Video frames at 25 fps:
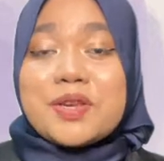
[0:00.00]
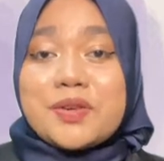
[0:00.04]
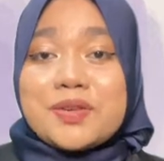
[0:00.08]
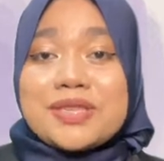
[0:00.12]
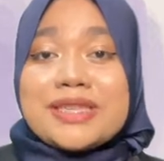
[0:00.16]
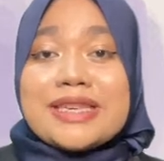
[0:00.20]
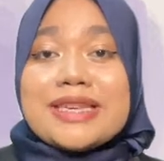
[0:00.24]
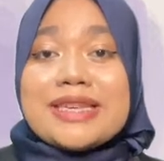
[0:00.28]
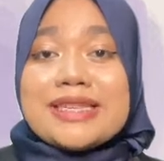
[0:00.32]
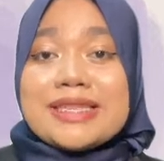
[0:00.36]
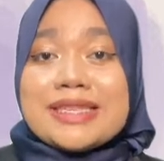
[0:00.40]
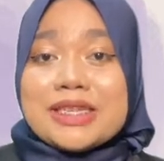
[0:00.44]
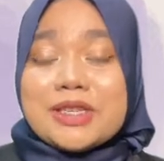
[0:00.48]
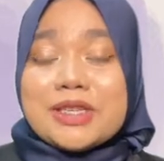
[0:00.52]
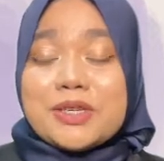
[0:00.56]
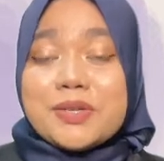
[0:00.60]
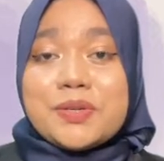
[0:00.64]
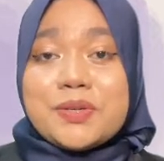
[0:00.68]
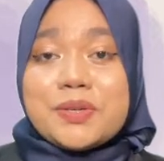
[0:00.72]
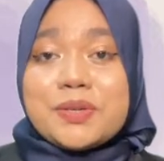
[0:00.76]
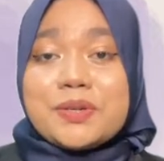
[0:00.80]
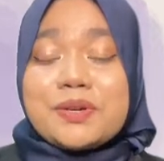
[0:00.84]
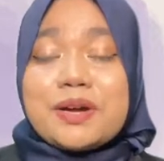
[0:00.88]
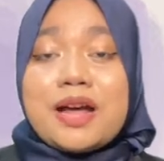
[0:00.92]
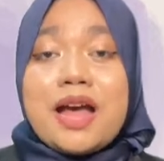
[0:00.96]
using
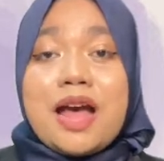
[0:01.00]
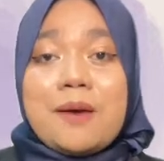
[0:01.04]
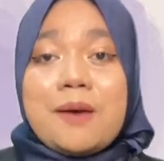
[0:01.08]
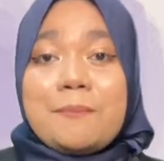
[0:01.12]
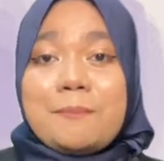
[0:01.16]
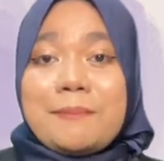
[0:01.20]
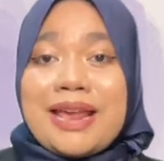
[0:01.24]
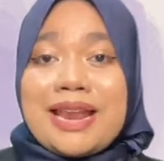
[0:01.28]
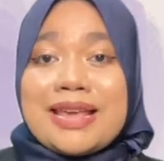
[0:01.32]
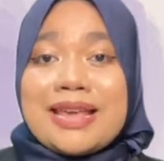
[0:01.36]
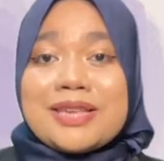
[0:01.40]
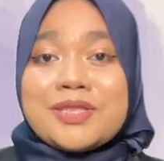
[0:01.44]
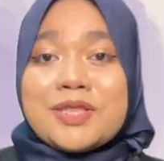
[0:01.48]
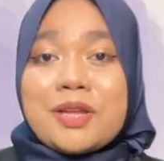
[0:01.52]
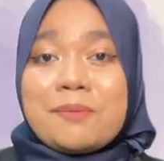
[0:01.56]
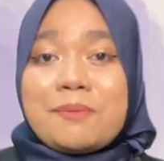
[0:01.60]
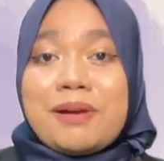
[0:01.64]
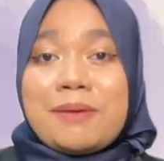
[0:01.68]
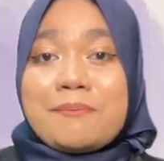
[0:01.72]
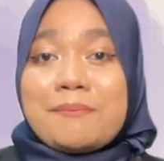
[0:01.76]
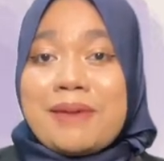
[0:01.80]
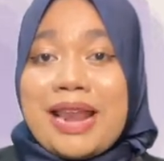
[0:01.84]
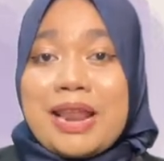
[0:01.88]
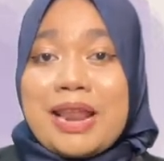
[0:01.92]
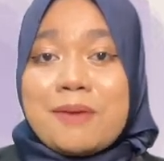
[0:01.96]
Senduduk Melastoma
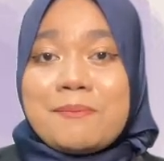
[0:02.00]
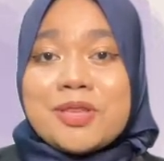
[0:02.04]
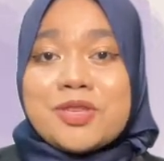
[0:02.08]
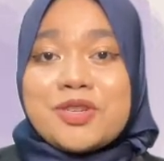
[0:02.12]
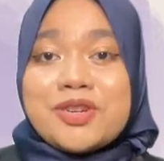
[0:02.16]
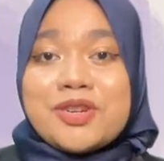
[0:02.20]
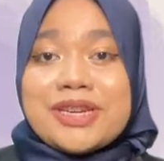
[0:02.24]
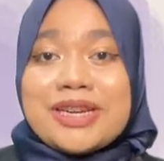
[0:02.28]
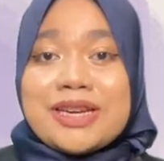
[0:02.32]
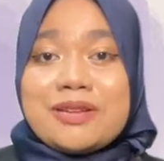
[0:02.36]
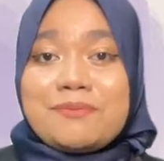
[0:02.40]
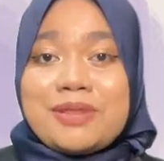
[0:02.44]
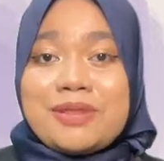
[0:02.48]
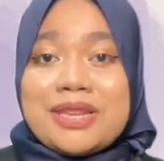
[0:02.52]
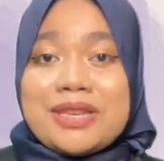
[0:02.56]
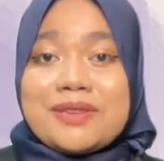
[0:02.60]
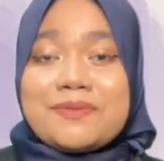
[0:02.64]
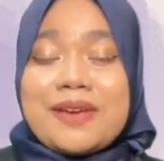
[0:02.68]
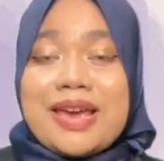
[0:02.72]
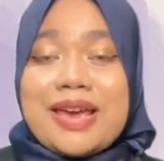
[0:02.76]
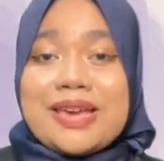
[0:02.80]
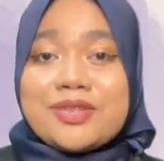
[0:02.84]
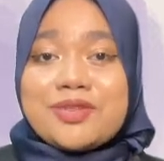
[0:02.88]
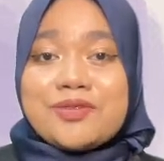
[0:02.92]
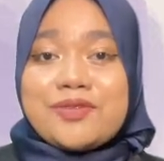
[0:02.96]
Malabatricum Leaf
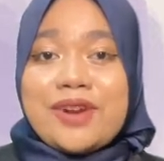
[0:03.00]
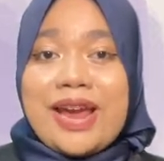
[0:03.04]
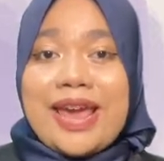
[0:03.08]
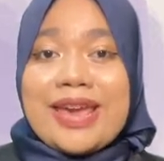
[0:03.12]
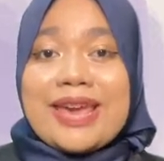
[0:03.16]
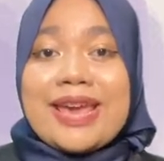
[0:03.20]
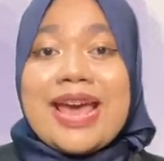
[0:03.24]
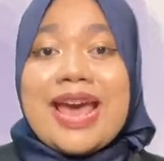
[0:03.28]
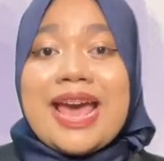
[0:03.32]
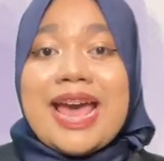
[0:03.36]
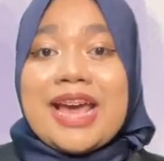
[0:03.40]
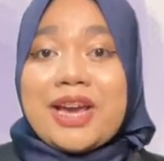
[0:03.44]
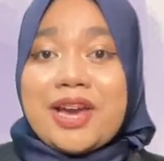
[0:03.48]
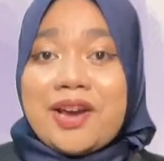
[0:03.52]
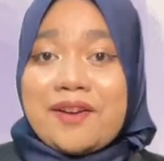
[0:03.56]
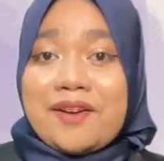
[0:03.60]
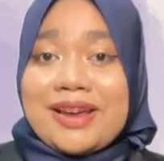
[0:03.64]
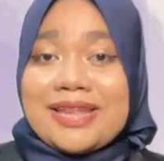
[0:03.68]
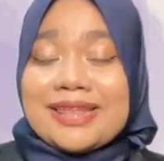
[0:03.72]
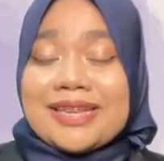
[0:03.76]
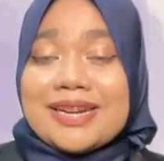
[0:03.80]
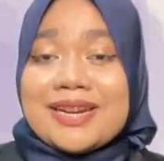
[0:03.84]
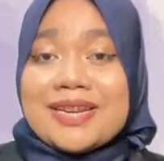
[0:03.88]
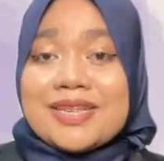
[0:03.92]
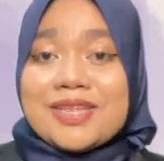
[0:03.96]
Extract
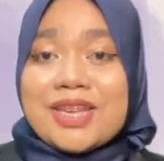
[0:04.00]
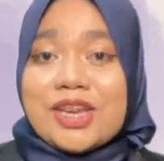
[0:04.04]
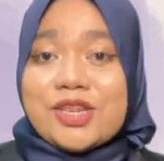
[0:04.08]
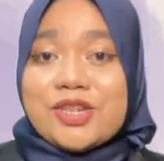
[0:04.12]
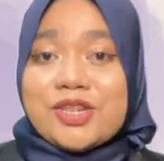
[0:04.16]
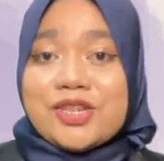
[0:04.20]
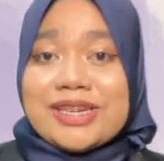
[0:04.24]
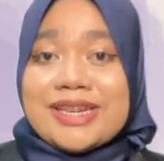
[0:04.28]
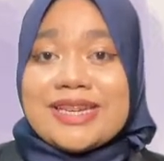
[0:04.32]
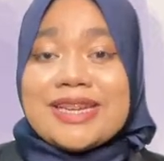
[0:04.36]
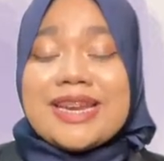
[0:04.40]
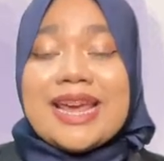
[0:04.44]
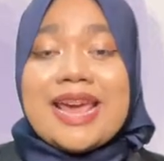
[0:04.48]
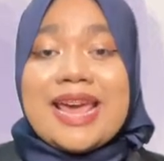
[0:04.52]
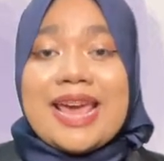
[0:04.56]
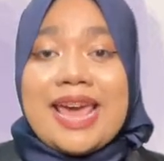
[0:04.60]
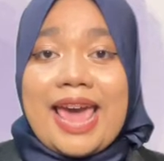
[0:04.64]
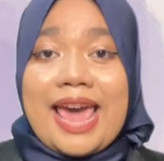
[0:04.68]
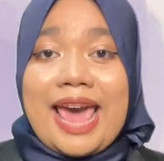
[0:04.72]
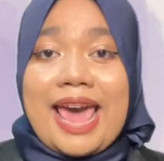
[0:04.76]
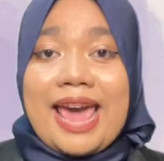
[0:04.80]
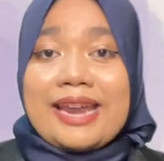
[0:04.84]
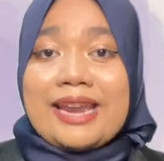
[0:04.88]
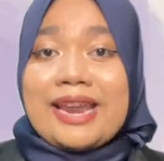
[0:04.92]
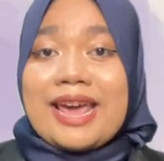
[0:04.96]
Characterization
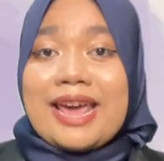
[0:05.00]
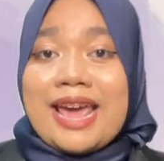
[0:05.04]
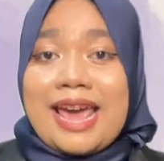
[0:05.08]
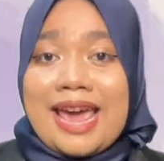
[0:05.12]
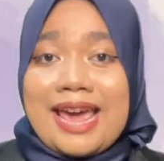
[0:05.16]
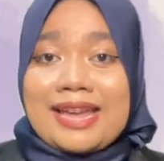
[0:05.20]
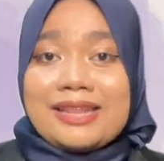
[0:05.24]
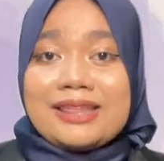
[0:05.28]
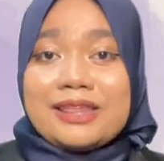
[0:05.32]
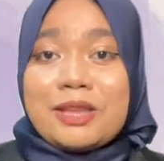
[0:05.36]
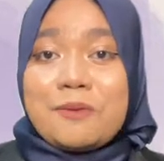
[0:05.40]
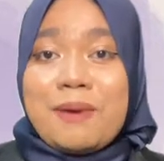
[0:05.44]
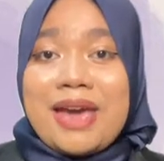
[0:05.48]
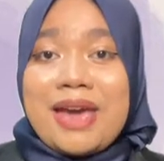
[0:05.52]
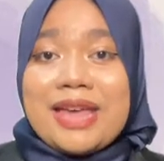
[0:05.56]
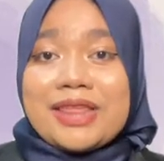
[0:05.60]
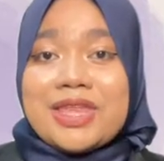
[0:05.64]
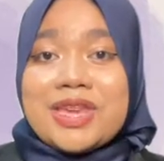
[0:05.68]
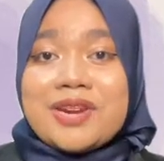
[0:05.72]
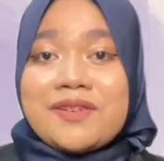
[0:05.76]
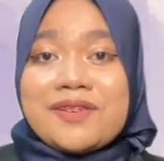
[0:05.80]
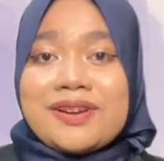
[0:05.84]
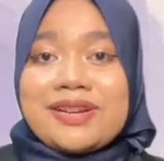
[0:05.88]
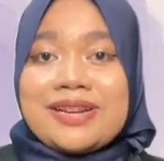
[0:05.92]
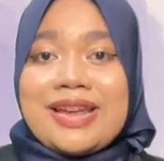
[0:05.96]
and
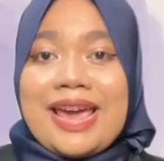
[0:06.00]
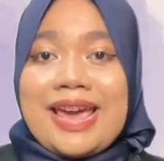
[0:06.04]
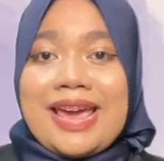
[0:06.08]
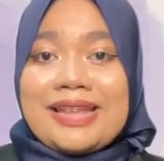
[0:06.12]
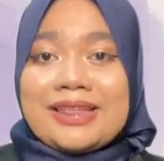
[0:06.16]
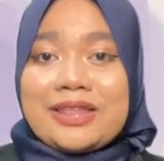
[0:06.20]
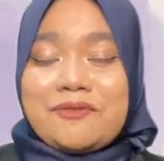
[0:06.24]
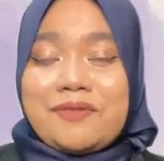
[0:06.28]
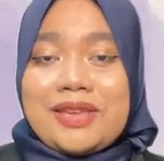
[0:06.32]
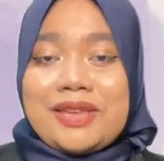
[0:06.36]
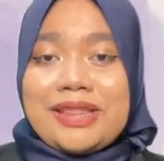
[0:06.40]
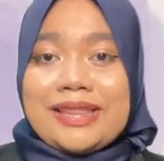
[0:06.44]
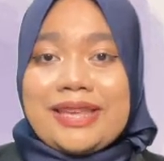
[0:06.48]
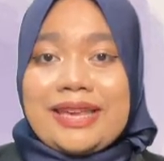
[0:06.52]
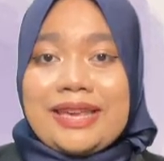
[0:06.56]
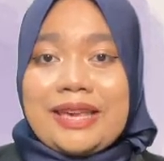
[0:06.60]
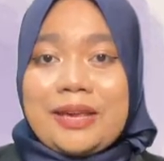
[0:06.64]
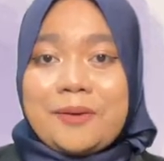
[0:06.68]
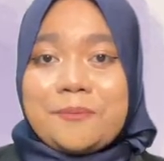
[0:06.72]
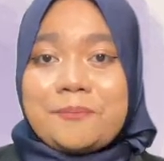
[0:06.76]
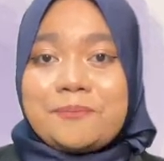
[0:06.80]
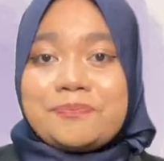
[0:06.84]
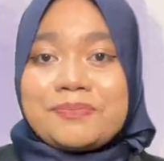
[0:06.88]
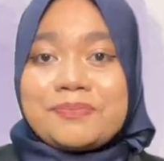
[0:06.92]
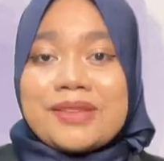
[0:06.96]
Antibacterial Activity.
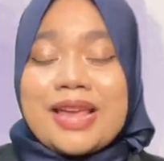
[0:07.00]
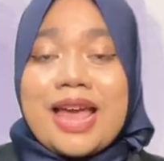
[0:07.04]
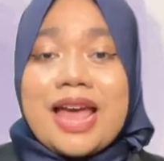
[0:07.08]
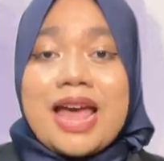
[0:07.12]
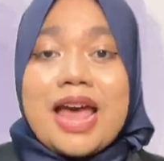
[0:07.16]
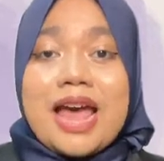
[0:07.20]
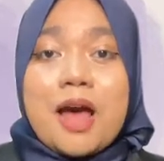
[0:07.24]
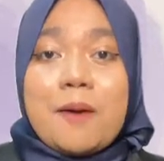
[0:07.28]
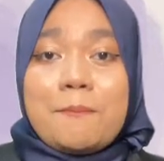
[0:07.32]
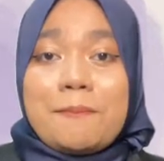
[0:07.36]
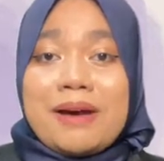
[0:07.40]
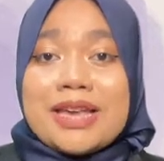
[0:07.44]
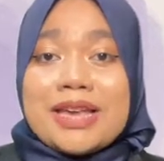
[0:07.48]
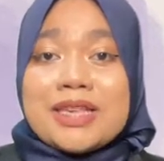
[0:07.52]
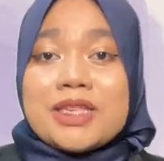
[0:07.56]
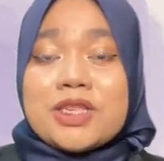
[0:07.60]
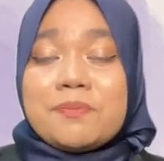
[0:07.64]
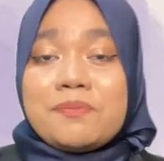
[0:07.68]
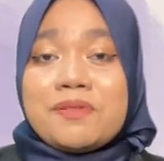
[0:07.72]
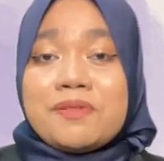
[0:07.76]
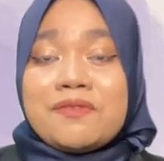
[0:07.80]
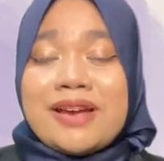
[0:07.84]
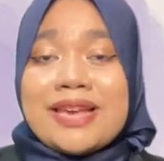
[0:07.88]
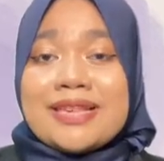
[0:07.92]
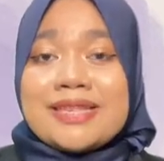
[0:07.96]
My
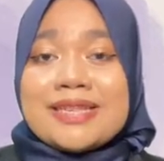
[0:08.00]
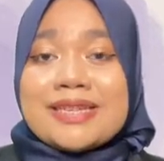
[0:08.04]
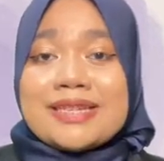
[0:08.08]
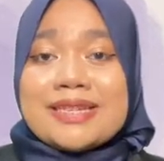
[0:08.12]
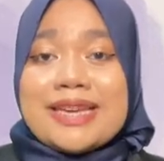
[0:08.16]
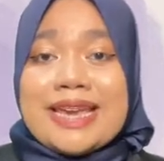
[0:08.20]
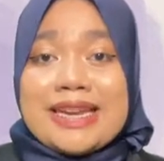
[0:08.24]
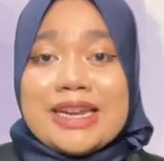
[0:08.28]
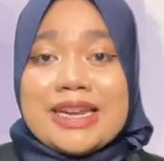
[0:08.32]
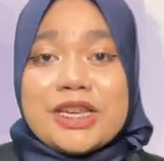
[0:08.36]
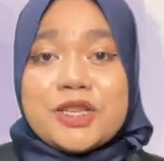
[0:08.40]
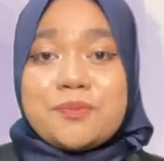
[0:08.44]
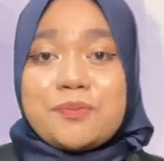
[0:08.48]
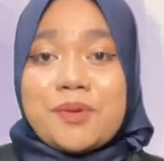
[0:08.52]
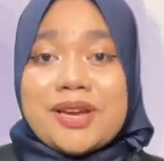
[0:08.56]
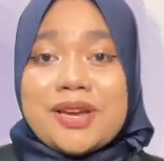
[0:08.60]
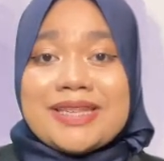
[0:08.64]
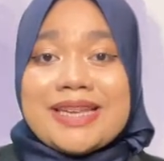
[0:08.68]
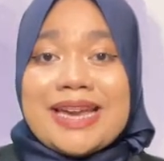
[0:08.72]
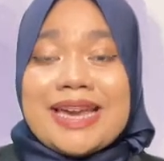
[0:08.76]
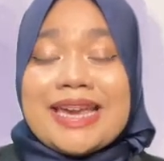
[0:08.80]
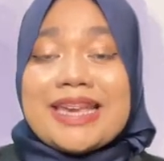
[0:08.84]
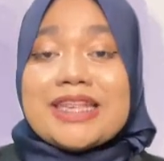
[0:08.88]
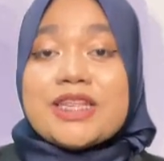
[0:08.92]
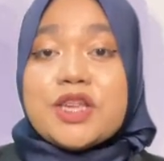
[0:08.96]
supervisor in this
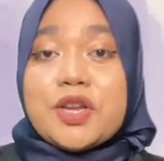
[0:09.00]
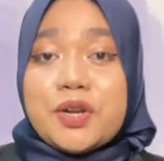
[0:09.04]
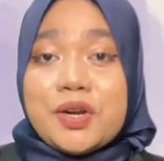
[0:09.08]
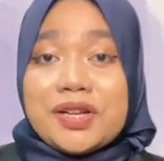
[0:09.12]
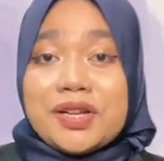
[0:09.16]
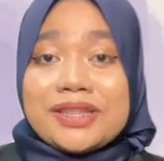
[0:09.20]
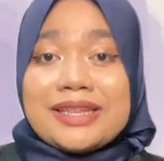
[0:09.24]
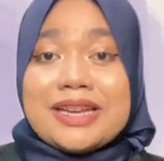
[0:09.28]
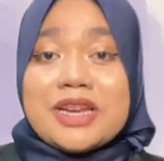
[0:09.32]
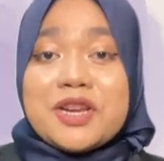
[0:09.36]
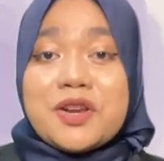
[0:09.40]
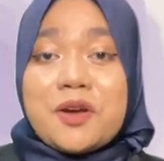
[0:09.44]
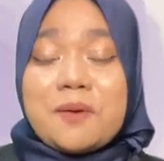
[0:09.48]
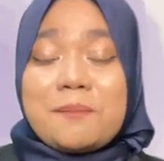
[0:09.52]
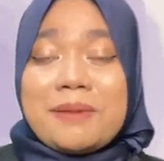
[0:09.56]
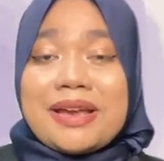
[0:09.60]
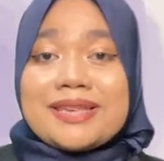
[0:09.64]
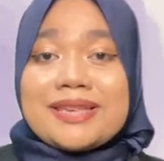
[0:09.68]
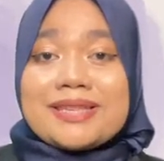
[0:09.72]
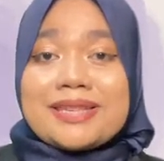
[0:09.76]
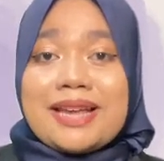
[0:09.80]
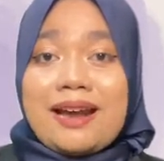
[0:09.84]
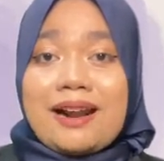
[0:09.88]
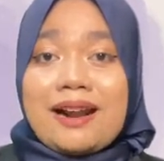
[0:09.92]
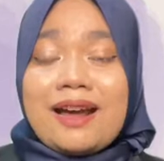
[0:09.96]
project is Dr.
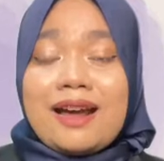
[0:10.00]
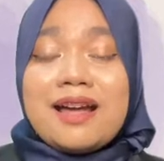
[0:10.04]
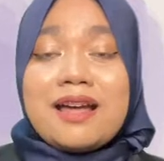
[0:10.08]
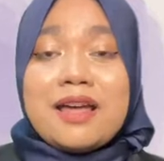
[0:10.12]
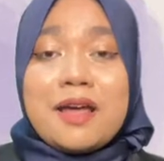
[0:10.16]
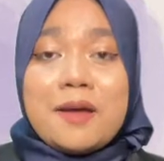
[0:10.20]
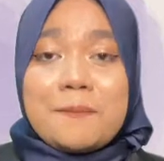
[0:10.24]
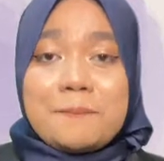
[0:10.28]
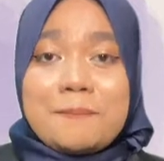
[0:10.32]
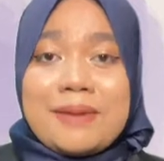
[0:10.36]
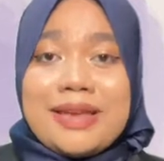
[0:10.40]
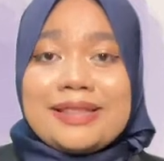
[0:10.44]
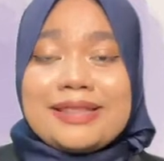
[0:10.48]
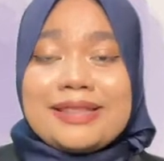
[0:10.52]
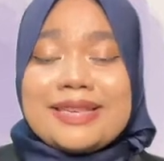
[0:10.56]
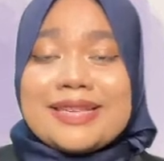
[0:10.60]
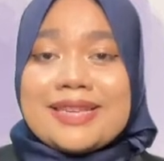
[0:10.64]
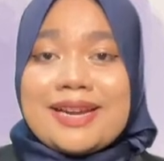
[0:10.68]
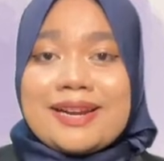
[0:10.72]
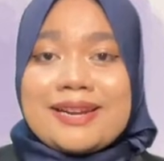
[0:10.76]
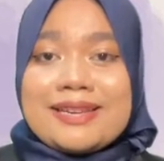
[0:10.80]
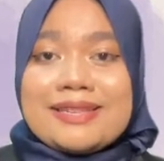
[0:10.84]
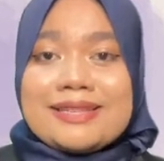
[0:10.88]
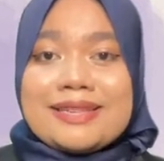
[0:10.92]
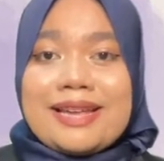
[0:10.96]
Nomaisarah binti
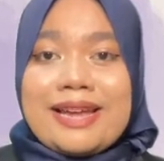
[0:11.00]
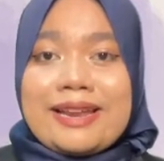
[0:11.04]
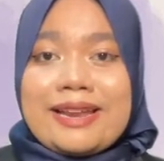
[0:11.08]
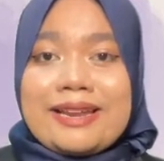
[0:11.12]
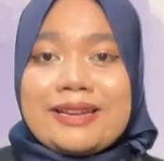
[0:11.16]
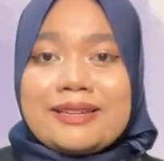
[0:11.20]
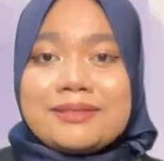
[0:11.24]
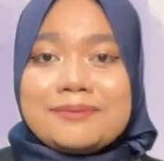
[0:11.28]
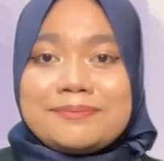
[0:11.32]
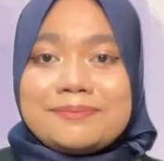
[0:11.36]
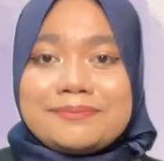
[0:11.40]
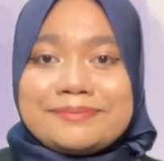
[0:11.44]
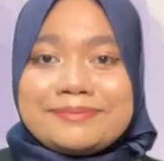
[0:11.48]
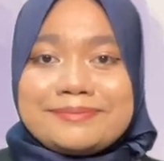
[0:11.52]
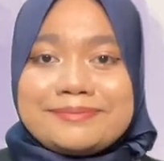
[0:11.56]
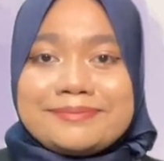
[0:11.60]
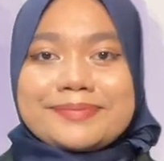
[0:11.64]
Sarizan.